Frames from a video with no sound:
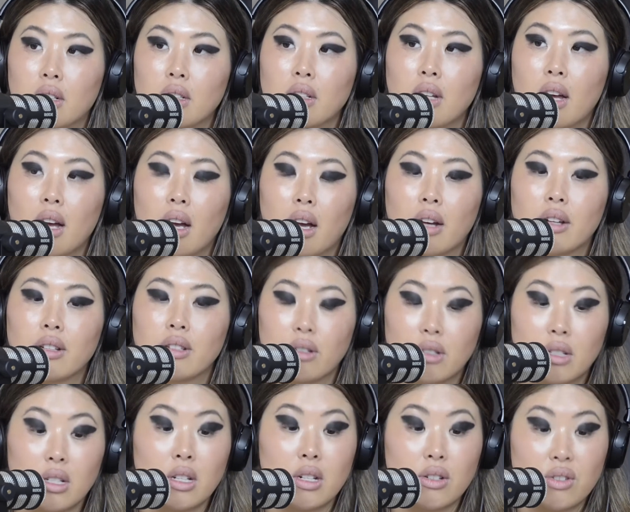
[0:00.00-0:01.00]
yeah, so
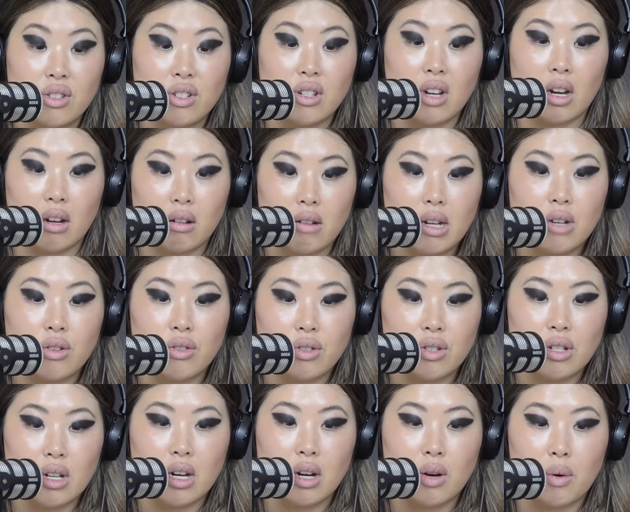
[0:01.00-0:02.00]
it's an
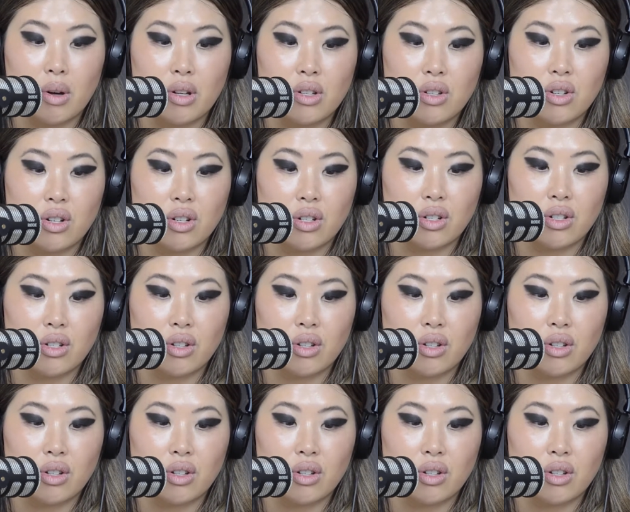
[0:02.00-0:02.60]
interesting question.